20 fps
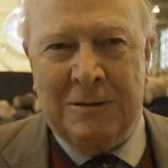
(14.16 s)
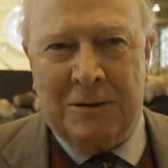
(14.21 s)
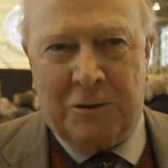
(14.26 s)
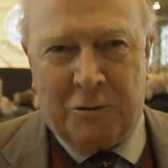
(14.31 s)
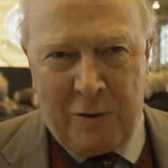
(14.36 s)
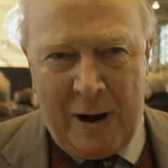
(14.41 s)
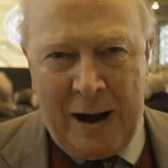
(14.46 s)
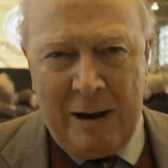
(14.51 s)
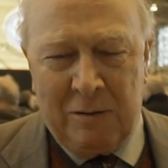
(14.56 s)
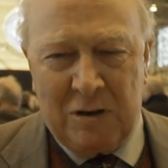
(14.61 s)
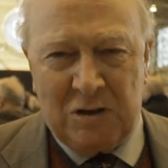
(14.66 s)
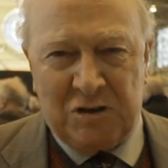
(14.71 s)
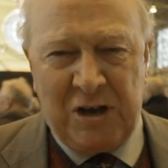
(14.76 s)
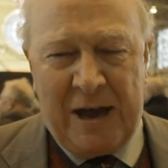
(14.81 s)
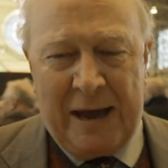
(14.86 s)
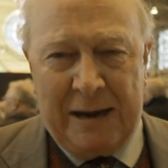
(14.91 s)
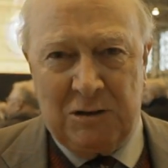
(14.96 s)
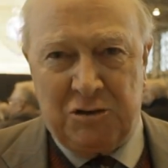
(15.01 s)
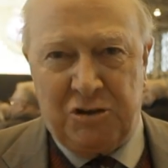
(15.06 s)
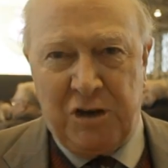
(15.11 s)
ground
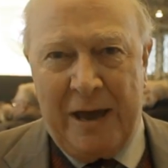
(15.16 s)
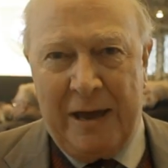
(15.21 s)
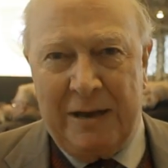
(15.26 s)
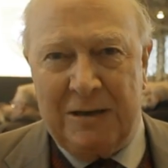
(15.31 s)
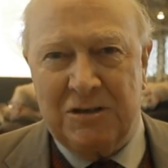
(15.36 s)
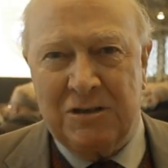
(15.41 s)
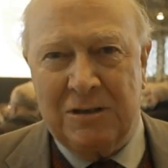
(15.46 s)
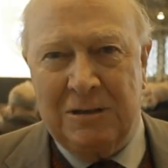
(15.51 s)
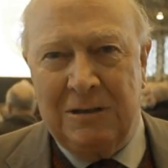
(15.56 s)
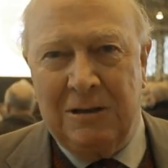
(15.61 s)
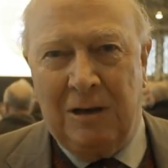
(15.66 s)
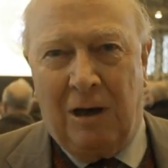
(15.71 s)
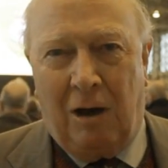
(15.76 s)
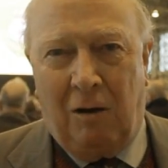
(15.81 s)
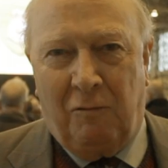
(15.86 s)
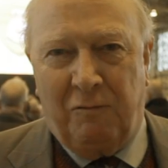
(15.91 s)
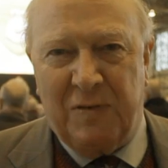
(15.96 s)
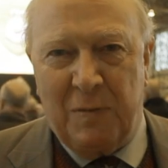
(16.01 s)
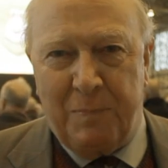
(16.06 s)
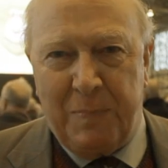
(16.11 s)
attack jet
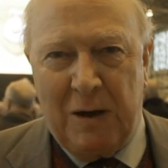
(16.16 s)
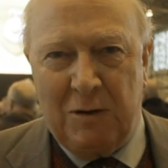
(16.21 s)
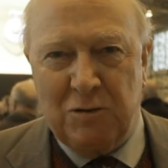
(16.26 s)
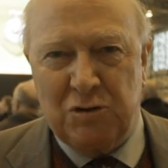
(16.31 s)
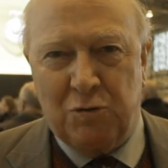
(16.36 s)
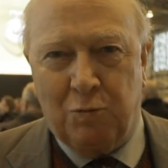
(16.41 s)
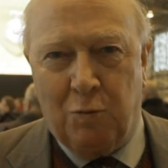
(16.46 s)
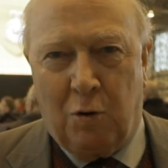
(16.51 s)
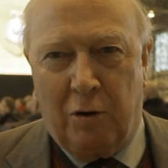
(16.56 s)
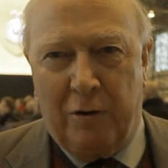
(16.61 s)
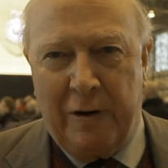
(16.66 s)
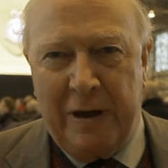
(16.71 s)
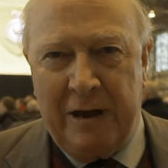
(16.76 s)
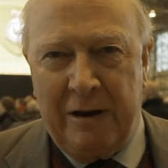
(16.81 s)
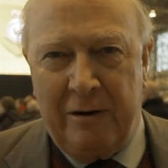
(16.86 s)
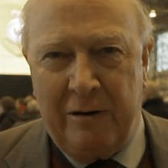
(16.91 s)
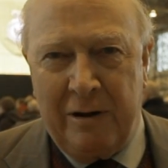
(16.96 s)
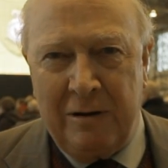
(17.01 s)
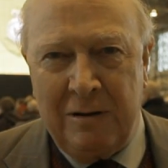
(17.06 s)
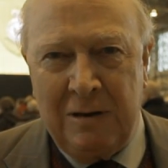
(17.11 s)
of the post-war
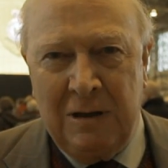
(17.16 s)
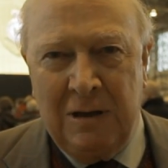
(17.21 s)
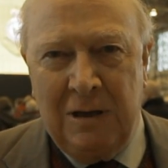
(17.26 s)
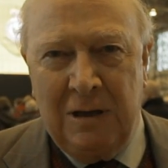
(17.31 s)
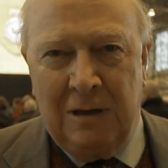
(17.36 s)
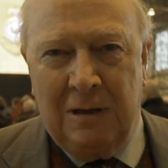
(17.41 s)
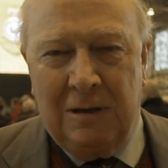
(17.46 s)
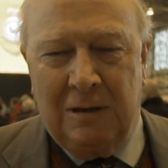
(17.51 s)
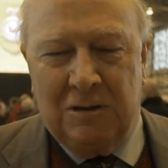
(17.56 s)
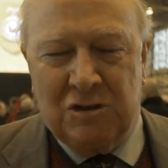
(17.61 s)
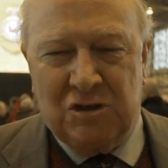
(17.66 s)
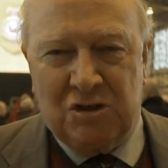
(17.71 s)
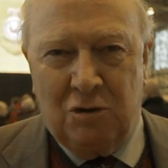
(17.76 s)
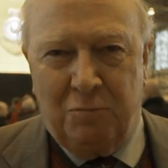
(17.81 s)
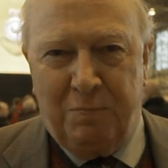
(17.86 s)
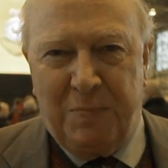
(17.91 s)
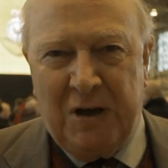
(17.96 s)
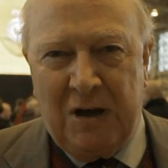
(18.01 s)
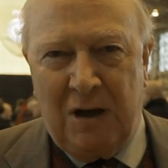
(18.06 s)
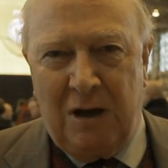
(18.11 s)
era,
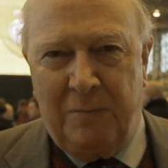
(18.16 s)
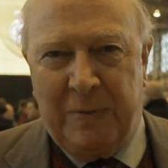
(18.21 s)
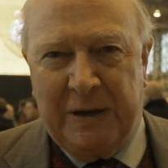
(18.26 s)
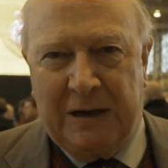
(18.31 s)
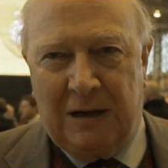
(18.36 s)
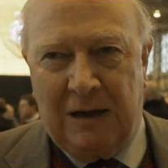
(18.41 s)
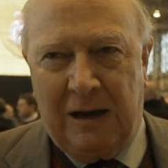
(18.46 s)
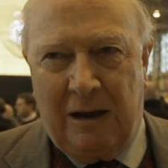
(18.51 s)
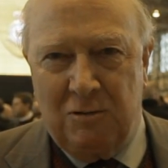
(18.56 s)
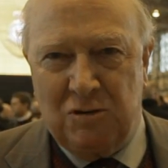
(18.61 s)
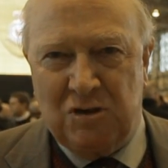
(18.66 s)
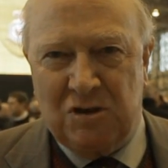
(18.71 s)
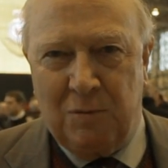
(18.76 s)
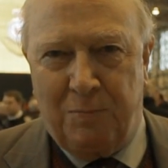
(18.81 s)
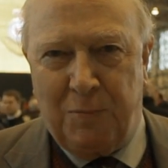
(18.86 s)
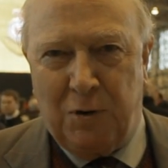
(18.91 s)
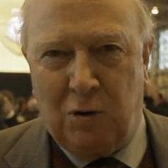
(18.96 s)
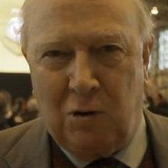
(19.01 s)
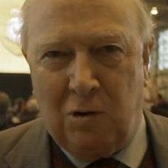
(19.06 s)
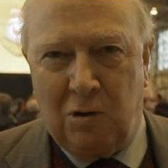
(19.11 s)
superb in close
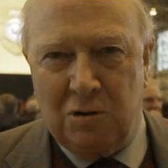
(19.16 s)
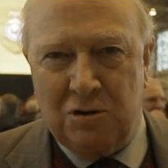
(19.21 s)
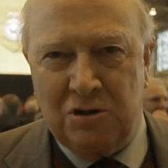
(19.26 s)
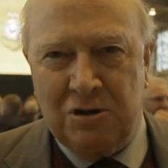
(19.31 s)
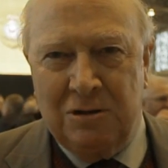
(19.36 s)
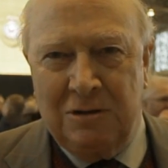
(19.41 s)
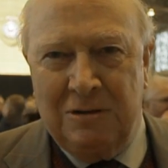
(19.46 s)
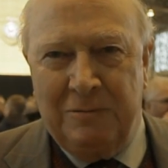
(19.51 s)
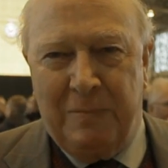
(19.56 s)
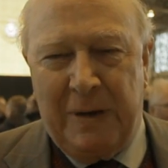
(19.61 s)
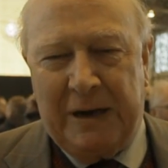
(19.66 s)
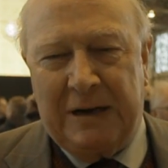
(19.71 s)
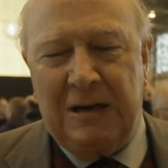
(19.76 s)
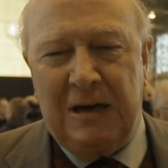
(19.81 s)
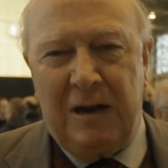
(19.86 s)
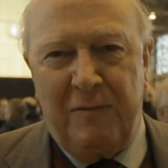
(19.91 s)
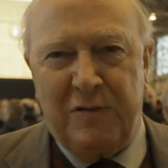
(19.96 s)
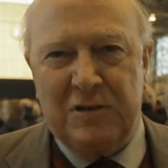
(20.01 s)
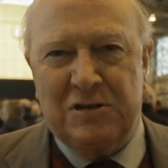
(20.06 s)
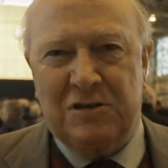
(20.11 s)
support,
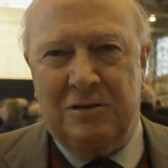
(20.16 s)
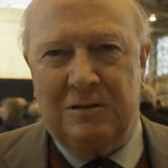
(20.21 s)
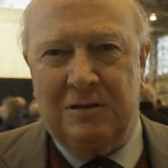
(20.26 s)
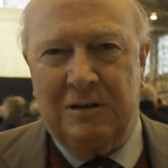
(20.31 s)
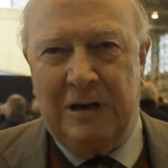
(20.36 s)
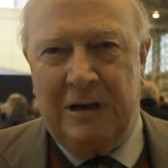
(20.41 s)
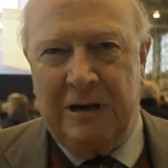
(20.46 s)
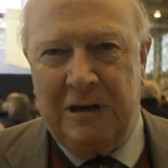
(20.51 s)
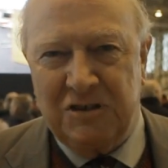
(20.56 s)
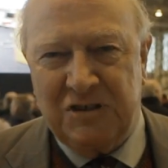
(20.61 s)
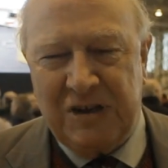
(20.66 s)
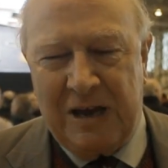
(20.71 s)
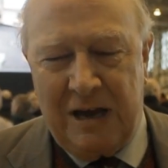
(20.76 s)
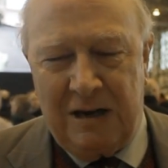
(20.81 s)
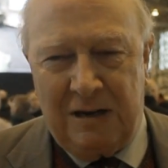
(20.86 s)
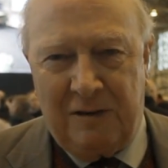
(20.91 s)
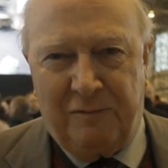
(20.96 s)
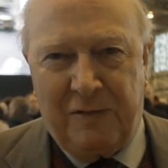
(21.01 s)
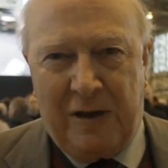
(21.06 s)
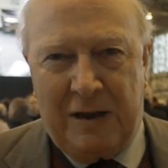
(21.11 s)
magnificent in its air
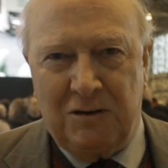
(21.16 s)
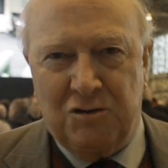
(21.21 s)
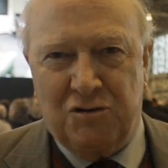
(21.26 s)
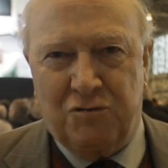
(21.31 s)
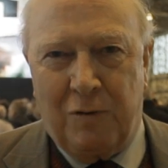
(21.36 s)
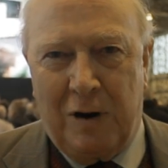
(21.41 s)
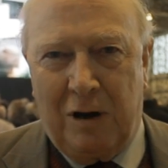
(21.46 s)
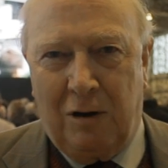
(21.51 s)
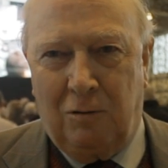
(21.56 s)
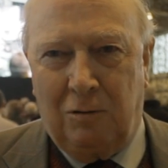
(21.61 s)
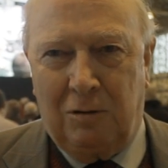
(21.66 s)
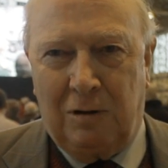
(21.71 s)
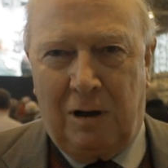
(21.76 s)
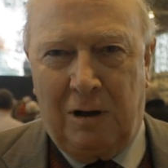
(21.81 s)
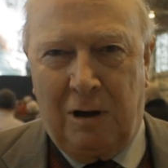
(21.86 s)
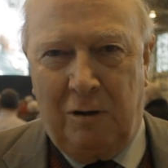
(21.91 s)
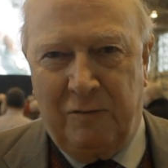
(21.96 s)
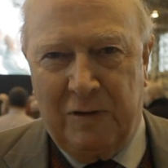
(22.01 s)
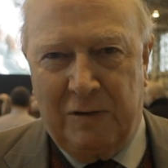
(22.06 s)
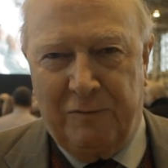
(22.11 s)
defence role
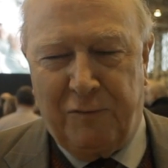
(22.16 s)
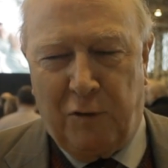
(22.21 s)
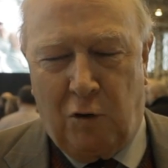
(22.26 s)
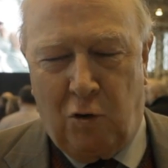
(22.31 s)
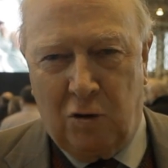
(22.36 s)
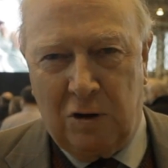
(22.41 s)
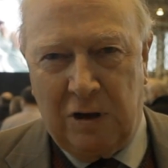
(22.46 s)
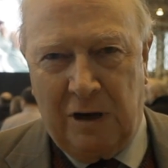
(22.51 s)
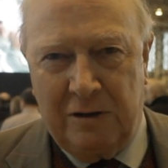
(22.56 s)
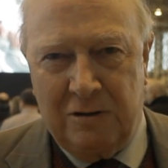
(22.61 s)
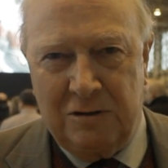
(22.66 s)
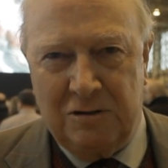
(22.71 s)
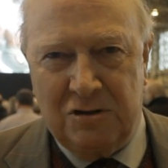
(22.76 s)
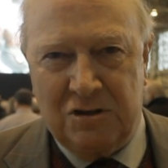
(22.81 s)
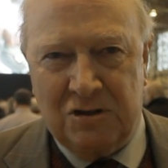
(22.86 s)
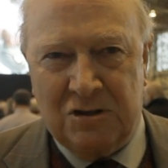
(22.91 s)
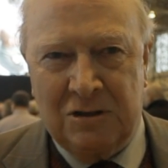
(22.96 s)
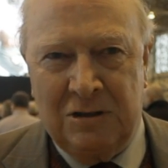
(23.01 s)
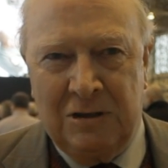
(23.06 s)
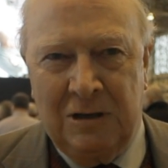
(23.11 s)
over the Falklands,